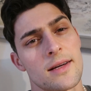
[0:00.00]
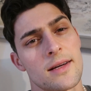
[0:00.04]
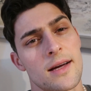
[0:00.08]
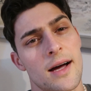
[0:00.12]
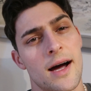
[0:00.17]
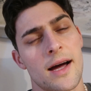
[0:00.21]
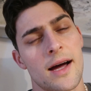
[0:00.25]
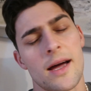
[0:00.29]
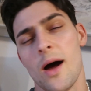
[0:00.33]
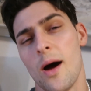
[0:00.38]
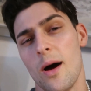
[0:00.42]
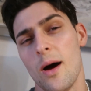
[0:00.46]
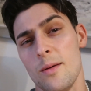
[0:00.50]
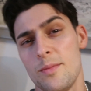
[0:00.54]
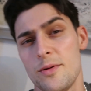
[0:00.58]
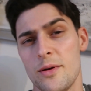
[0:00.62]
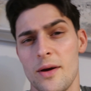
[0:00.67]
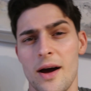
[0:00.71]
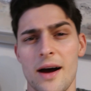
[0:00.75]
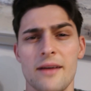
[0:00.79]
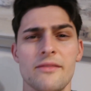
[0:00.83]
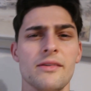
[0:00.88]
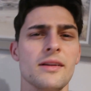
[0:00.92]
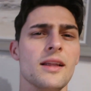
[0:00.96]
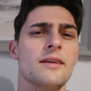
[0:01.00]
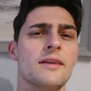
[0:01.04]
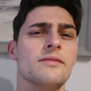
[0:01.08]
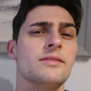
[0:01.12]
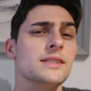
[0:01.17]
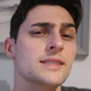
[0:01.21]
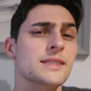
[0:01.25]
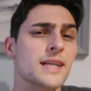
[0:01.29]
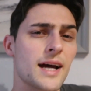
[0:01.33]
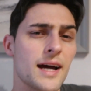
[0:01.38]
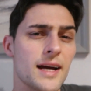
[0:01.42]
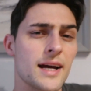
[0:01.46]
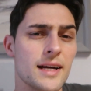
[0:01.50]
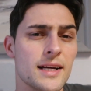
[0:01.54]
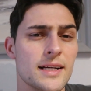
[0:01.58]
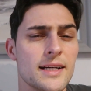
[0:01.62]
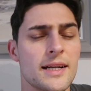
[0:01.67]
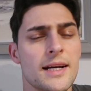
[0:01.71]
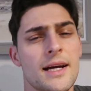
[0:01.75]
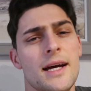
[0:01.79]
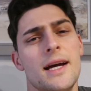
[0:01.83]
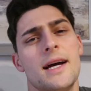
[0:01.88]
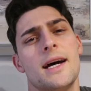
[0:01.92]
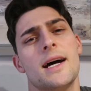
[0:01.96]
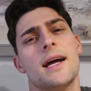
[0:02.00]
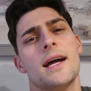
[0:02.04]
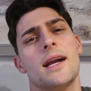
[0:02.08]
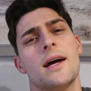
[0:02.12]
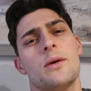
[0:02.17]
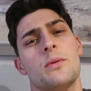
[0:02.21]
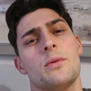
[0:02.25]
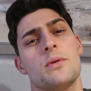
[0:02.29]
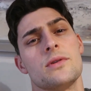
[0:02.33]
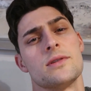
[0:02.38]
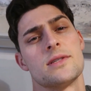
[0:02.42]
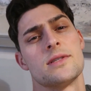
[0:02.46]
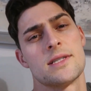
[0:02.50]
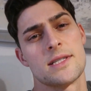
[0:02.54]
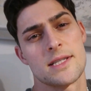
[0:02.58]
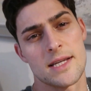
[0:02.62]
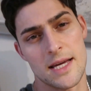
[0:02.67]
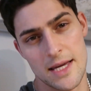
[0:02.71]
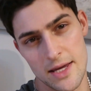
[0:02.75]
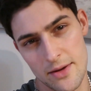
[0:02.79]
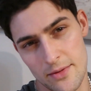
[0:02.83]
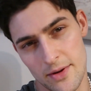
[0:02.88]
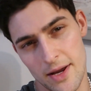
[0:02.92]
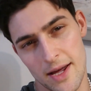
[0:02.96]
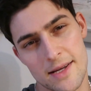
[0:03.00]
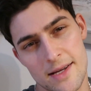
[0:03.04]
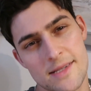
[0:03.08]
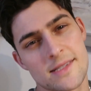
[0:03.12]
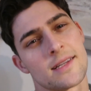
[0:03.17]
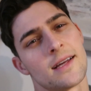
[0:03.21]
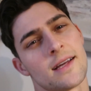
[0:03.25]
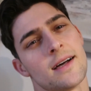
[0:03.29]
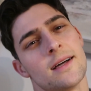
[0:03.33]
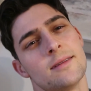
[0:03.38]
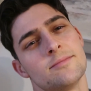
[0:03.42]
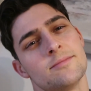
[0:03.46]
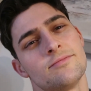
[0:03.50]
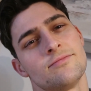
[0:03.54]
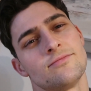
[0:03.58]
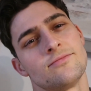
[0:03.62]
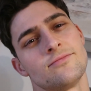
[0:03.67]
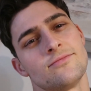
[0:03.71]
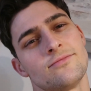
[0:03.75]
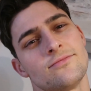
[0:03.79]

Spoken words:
I hope you have a lovely day, and I will see you next time.